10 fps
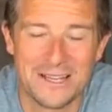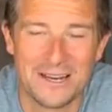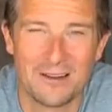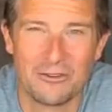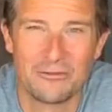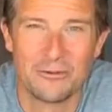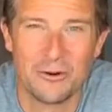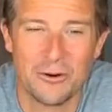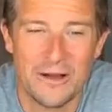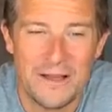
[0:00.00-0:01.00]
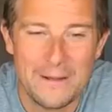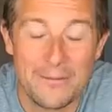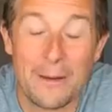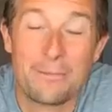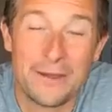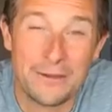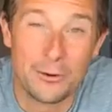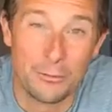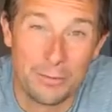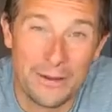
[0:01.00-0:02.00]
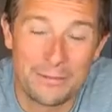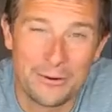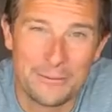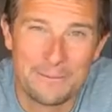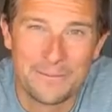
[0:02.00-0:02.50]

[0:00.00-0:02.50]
I love it for your people,